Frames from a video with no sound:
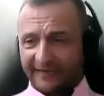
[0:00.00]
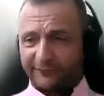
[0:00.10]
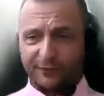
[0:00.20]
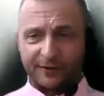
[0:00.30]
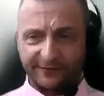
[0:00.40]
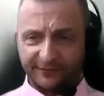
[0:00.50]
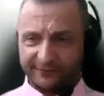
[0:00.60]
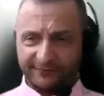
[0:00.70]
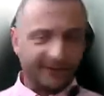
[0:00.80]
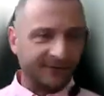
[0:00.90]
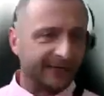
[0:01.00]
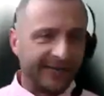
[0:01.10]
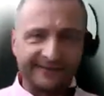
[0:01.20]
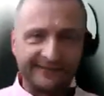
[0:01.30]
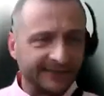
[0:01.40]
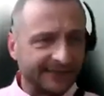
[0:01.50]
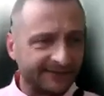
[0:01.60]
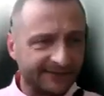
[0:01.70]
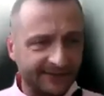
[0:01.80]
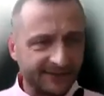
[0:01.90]
I've worked, 18,
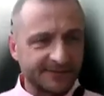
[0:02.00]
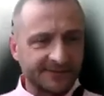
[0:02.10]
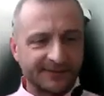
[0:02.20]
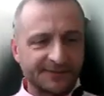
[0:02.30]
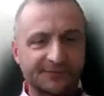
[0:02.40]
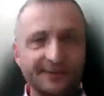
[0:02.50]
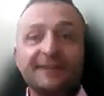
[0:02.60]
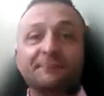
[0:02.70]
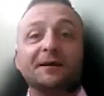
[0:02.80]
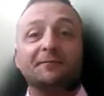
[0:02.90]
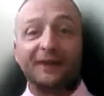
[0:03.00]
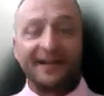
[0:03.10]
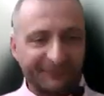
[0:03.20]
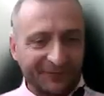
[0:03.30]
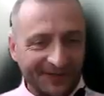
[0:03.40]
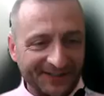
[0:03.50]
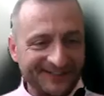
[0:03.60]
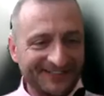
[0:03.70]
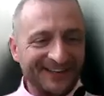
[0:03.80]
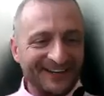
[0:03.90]
19 years in this industry. Give me a break for
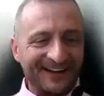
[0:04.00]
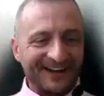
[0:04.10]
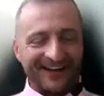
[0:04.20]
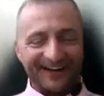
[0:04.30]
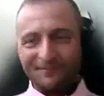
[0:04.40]
once. Yep.